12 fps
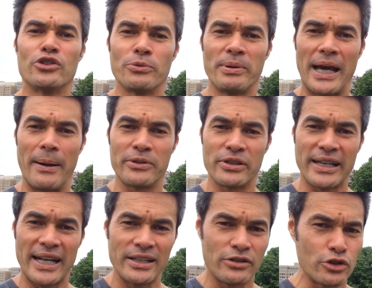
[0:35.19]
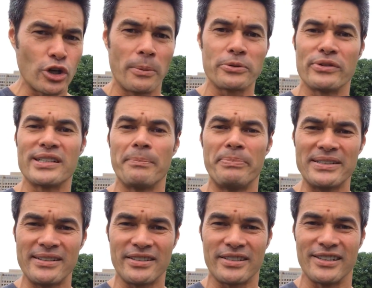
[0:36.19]
to be able to get into jobs or into
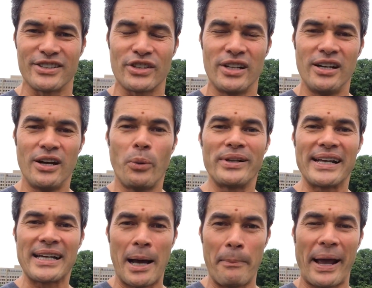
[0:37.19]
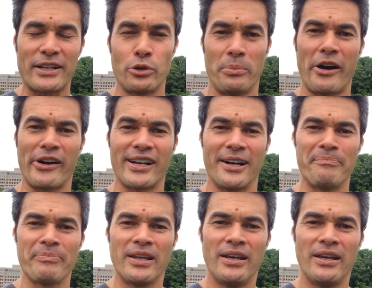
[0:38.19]
businesses when they come back to America.